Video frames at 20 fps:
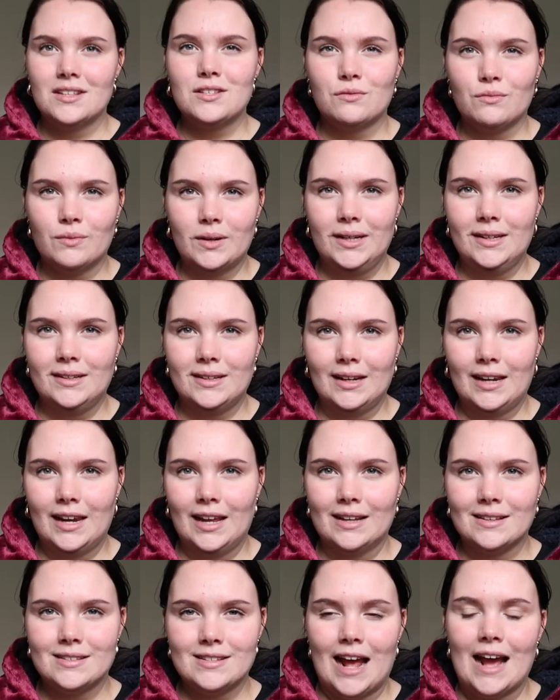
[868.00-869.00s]
reading
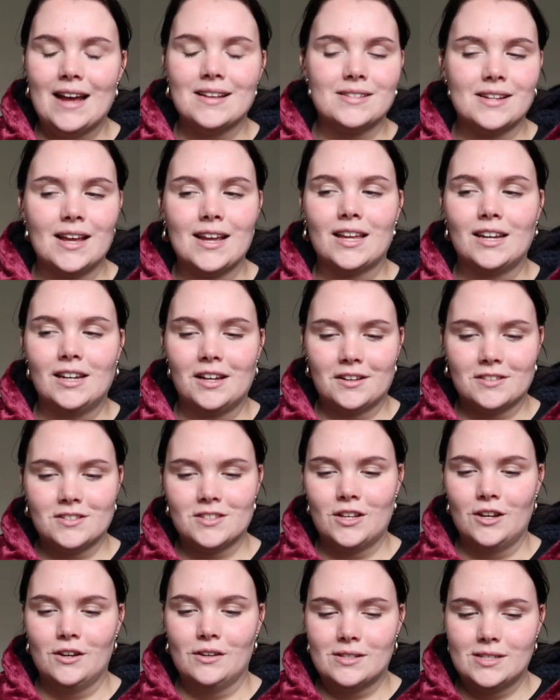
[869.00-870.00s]
list as like an
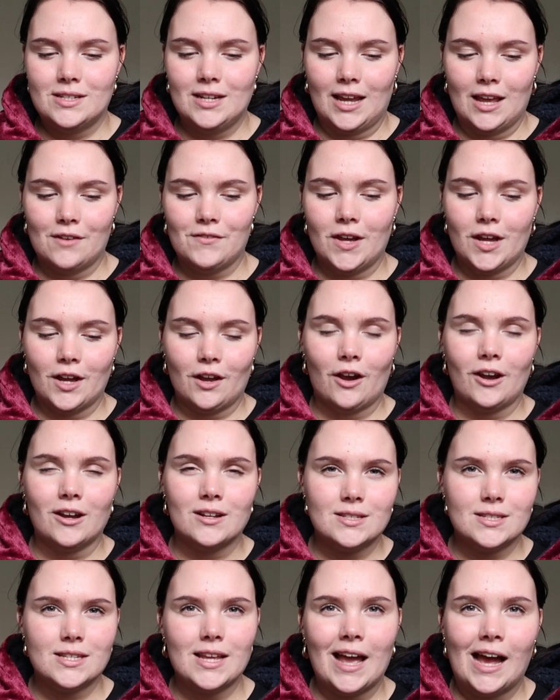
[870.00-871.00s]
excuse to give it a go
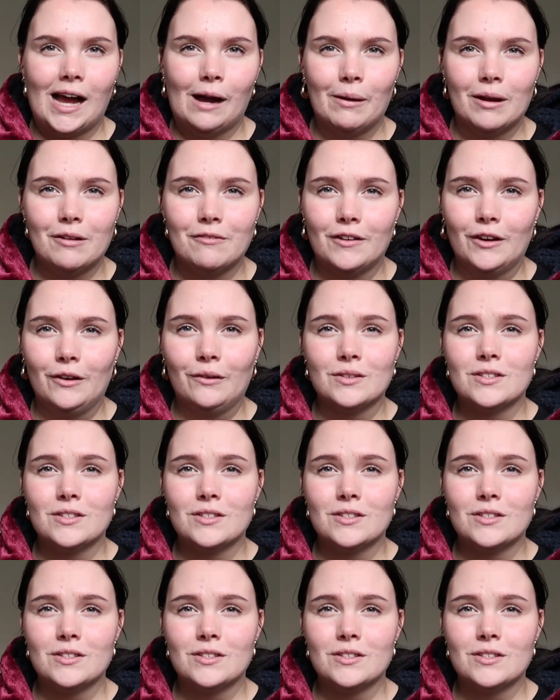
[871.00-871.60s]
and see how I feel.